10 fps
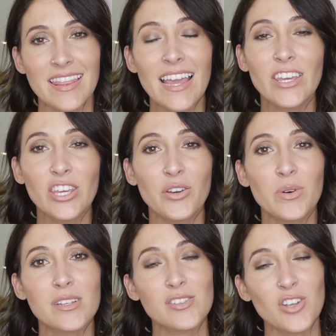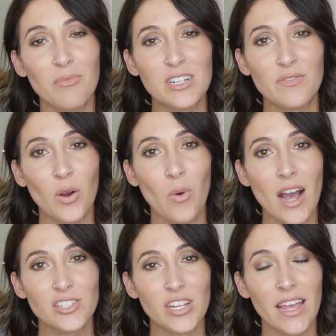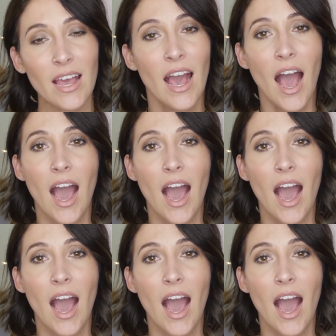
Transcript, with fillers: Thank you so much for watching.